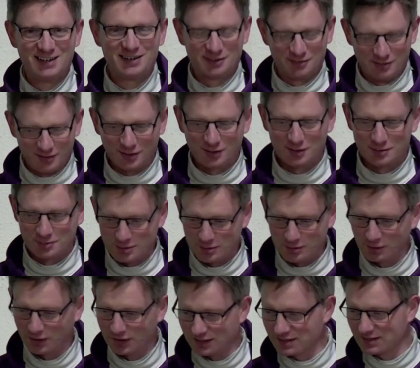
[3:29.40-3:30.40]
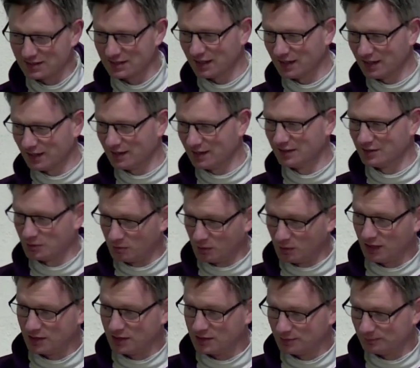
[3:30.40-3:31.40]
the father's much more likely to say, to
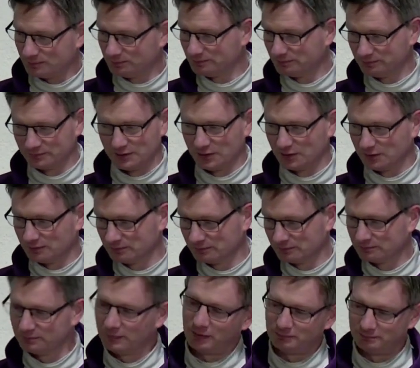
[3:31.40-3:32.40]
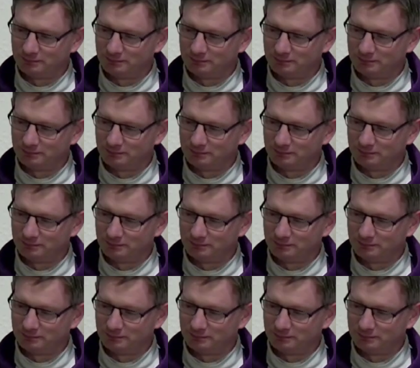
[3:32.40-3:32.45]
break something, no, man,